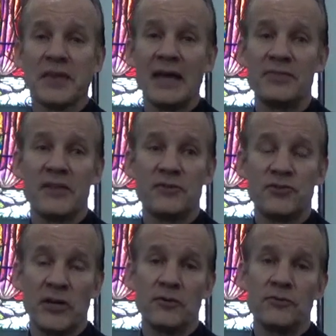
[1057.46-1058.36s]
at the
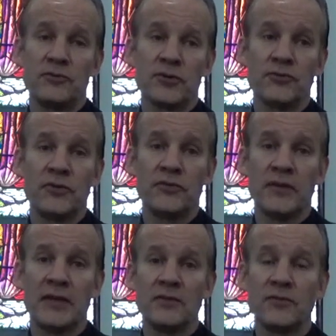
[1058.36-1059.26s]

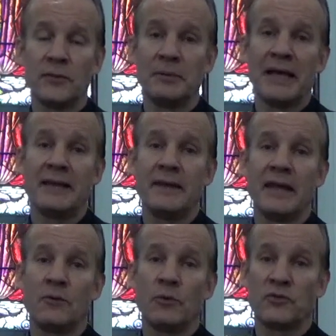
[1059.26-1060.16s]
churches in Sublette
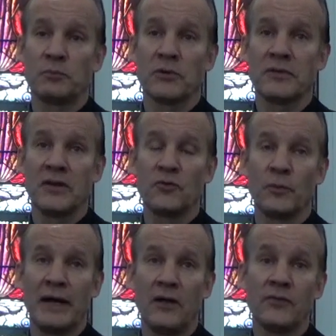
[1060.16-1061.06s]
and West Brooklyn as
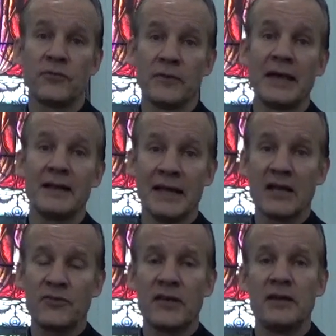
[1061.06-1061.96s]
well, so that, like
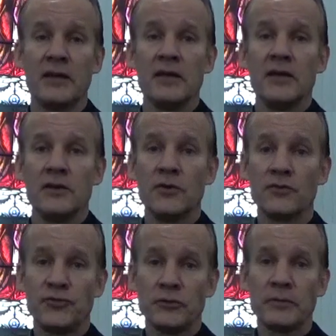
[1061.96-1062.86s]
I said, your
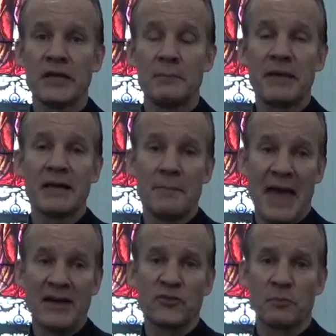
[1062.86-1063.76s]
children can become
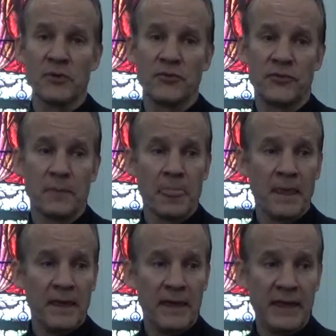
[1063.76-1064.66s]
experts
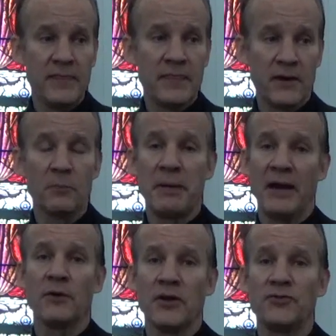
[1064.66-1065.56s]
in their
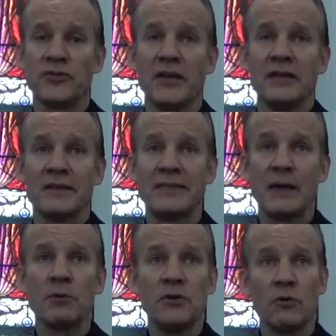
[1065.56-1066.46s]
parish, that they
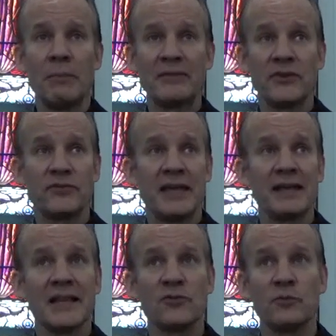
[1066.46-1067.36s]
would know about the stained
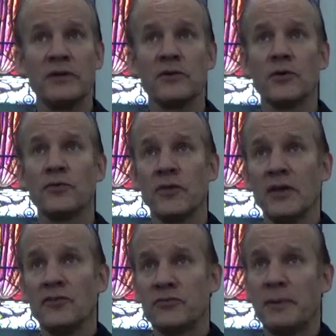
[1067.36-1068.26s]
glass windows,
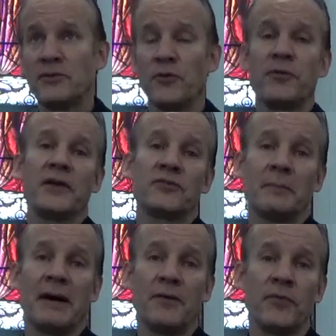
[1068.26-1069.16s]
special things
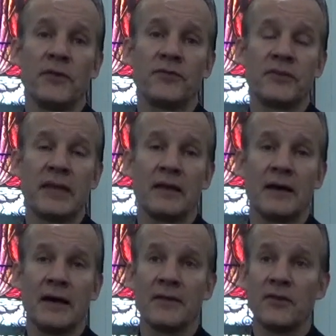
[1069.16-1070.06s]
about
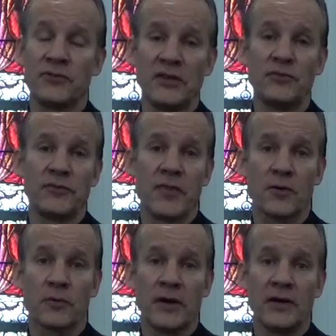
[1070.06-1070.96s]
the Stations of the
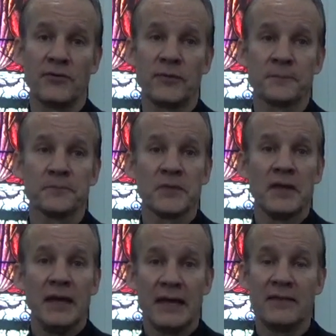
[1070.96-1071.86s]
Cross,
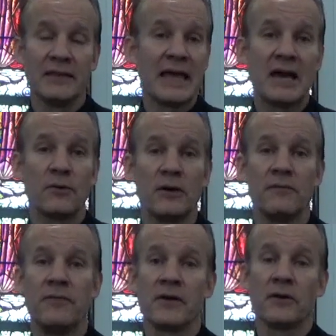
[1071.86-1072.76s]
and the layout
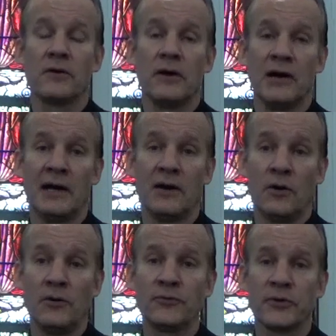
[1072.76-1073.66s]
of their
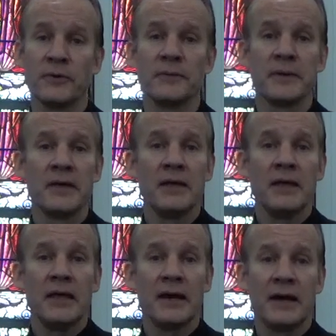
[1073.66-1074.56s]
altar
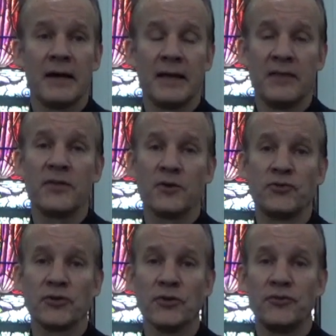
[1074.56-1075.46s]
in their
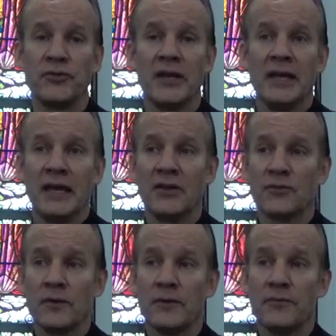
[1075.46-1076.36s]
church. And
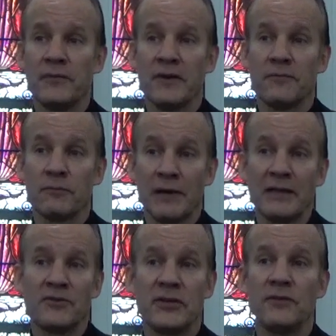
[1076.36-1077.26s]
so if
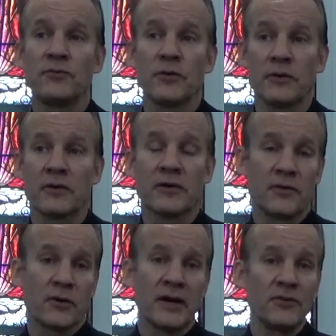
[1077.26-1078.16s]
relatives or
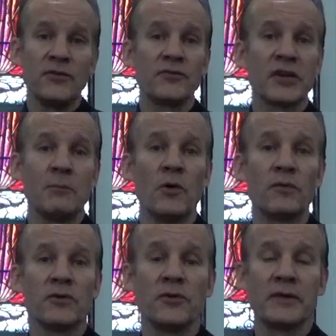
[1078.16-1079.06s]
their cousins come
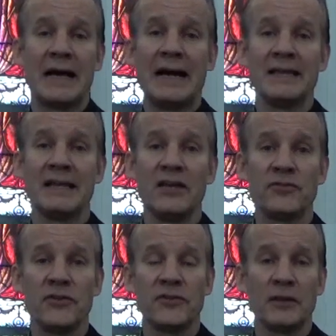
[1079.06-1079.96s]
over during the holidays
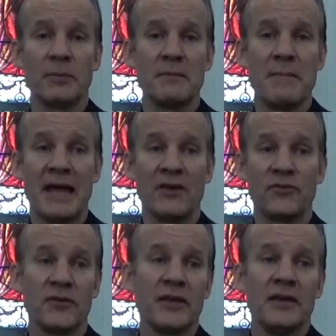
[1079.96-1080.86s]
to celebrate
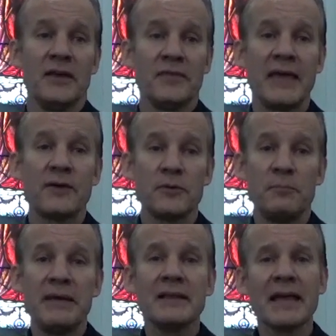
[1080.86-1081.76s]
Mass, they could
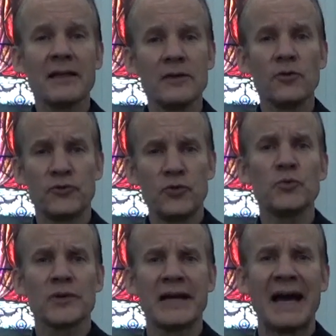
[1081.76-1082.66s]
be like a little
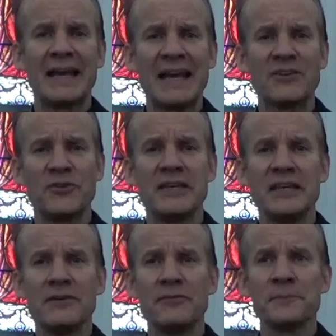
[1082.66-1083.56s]
tour guide and actually
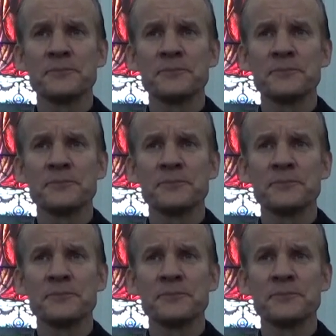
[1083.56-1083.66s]
give